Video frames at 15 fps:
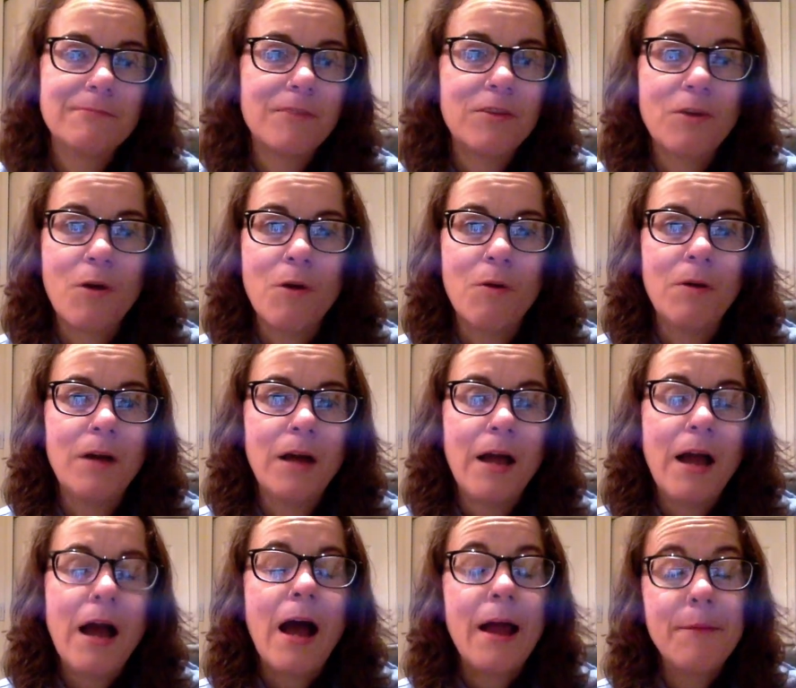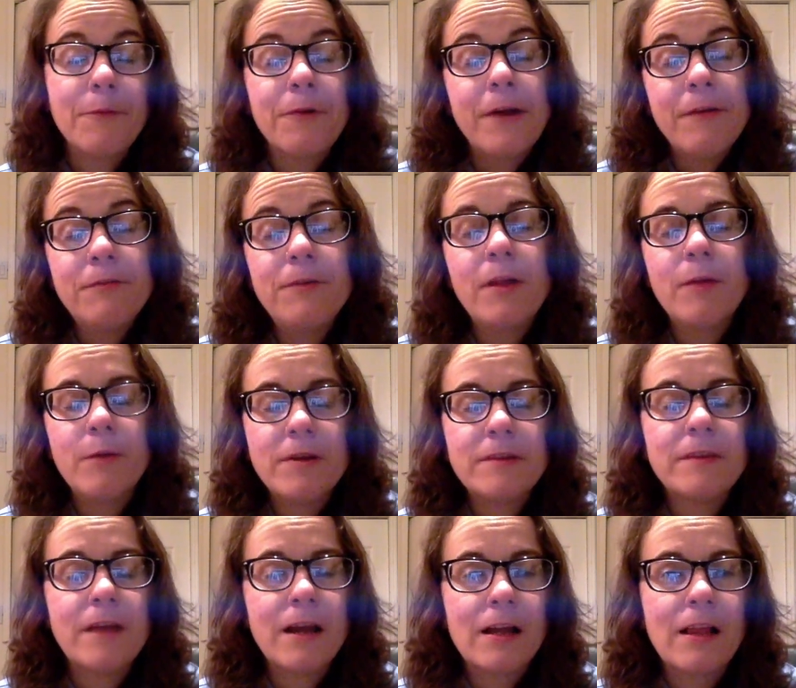So I'm grateful I went
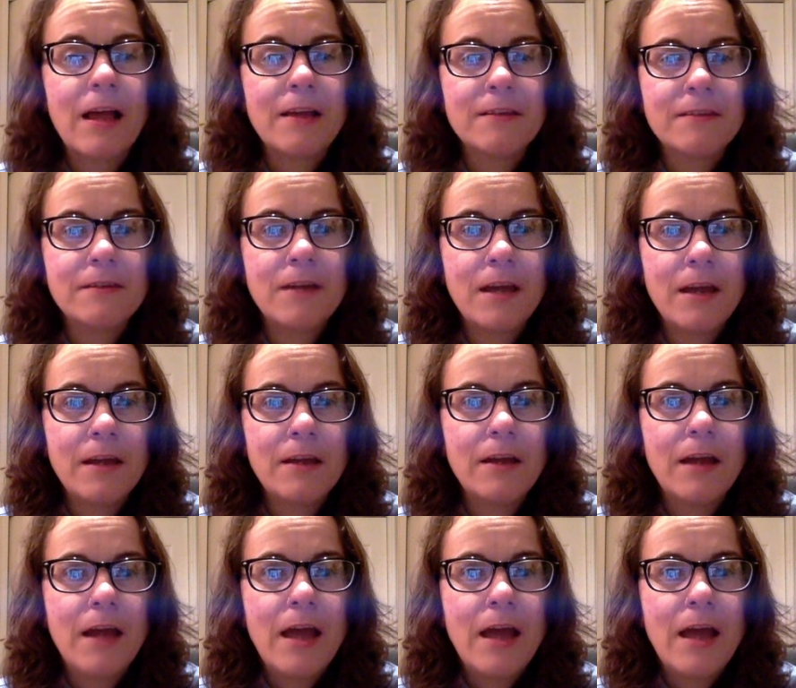to that class tonight,